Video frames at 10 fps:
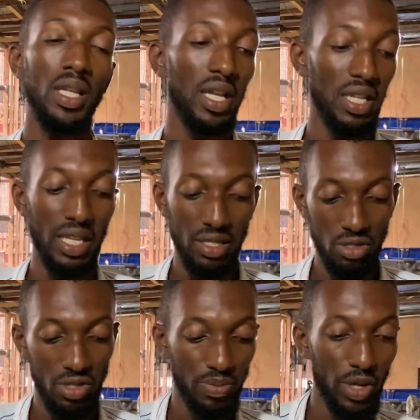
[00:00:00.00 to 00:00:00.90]
and then
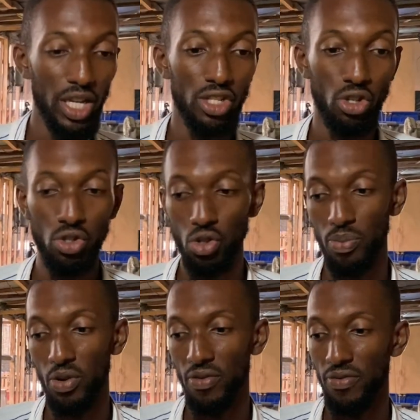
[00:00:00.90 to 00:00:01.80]
you spread it on top
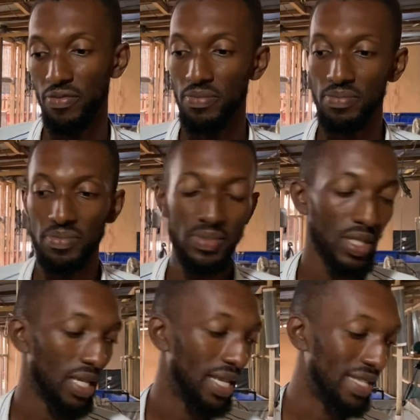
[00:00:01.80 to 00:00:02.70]
of,
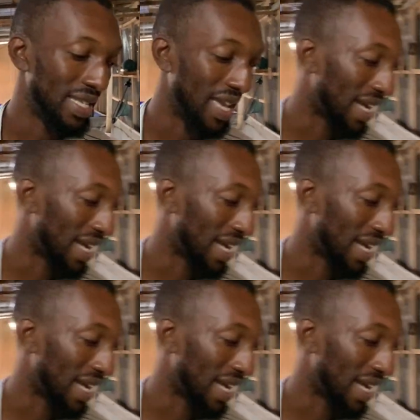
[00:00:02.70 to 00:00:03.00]
let's say, a